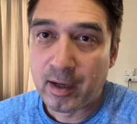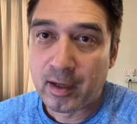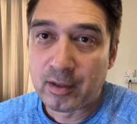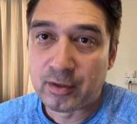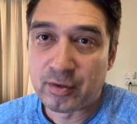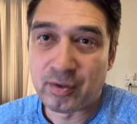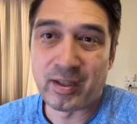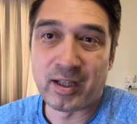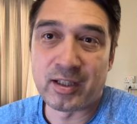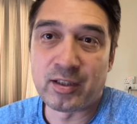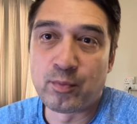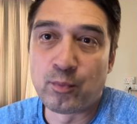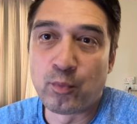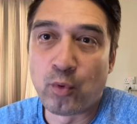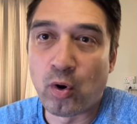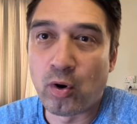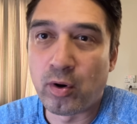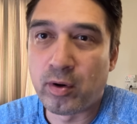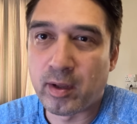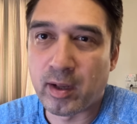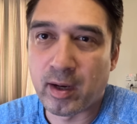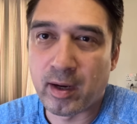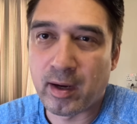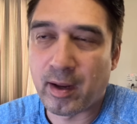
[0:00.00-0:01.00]
So that's more
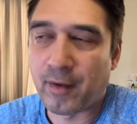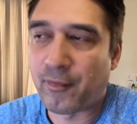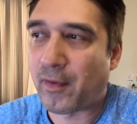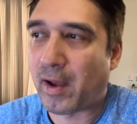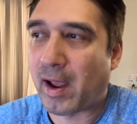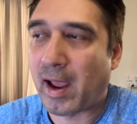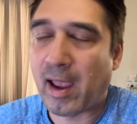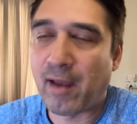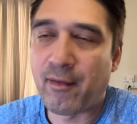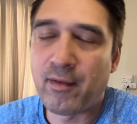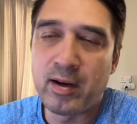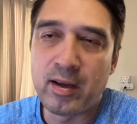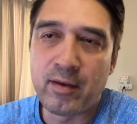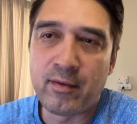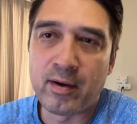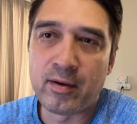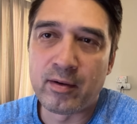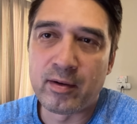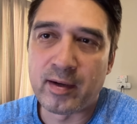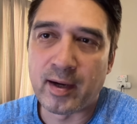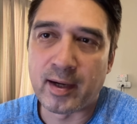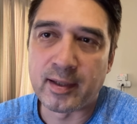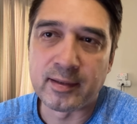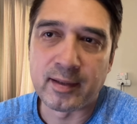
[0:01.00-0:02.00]
than enough. I haven't even
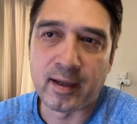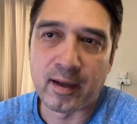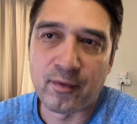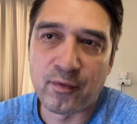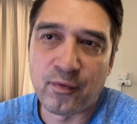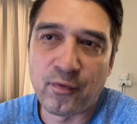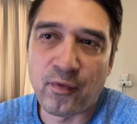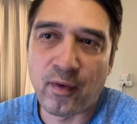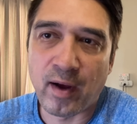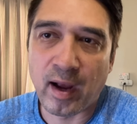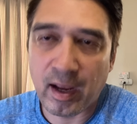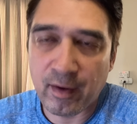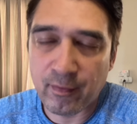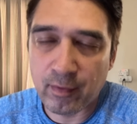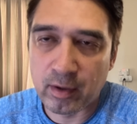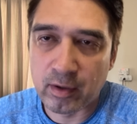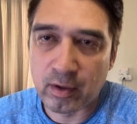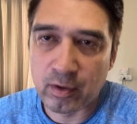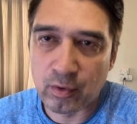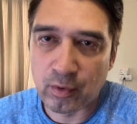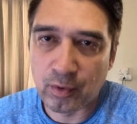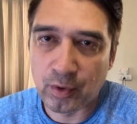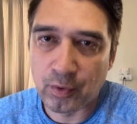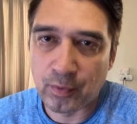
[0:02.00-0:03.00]
touched like
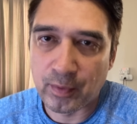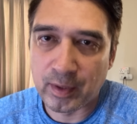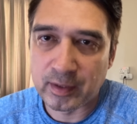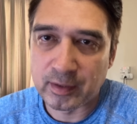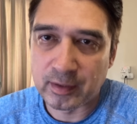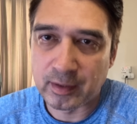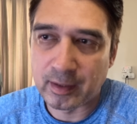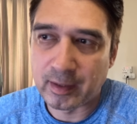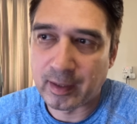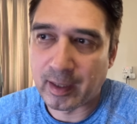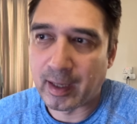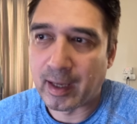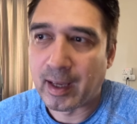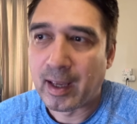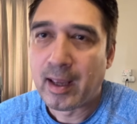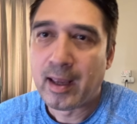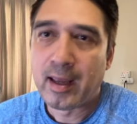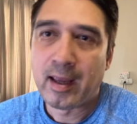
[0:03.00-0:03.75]
500 requests a day,